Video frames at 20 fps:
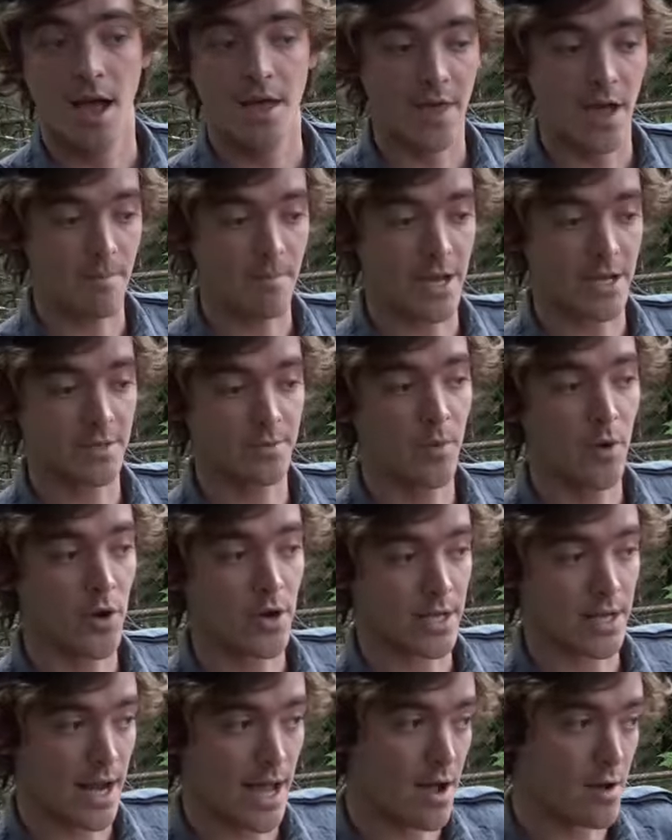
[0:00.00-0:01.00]
That makes a
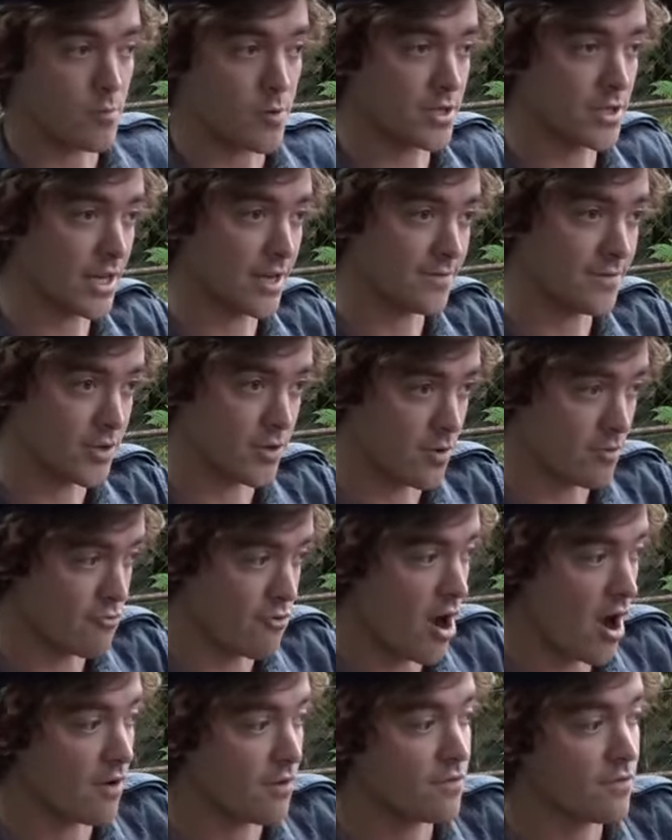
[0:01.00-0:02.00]
point cloud which gives you a
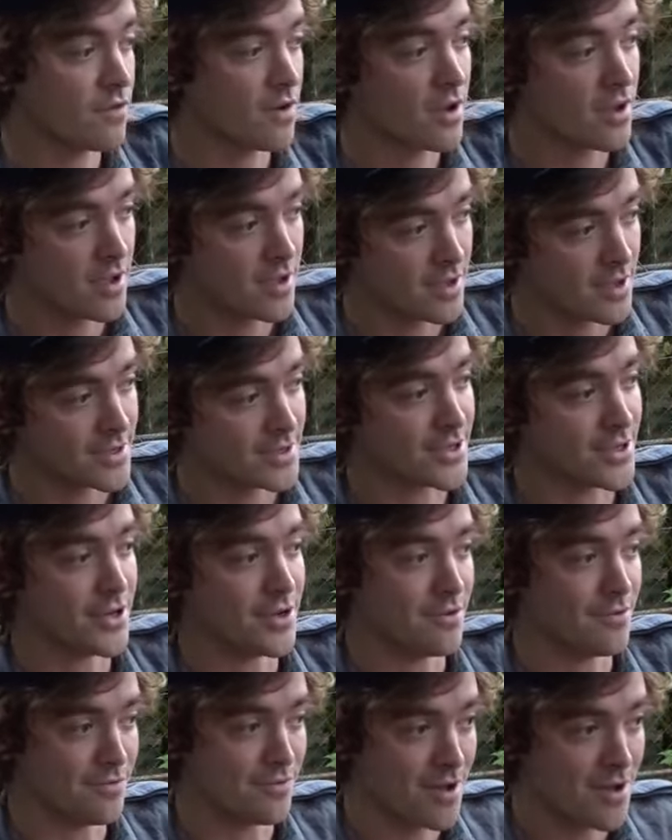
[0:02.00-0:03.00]
rough sort
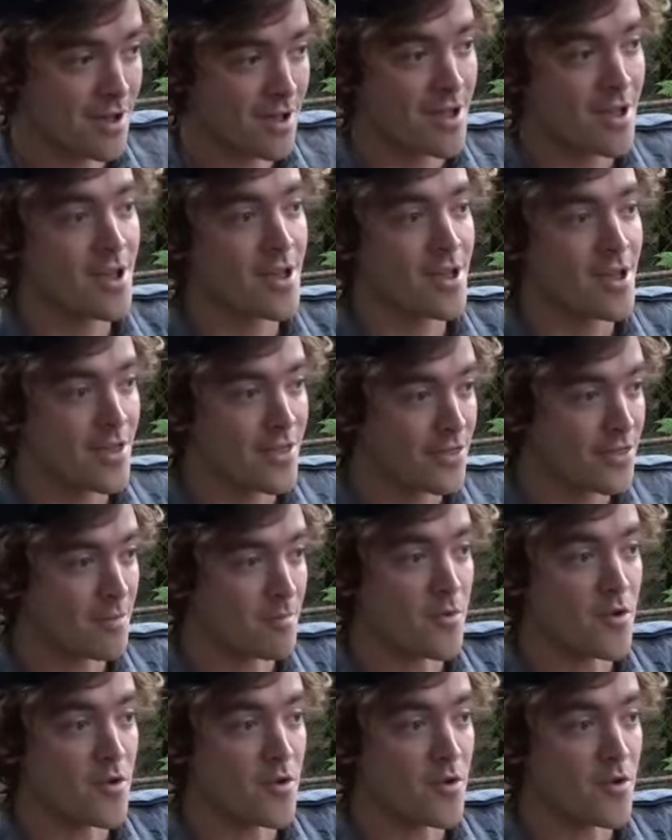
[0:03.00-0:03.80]
of the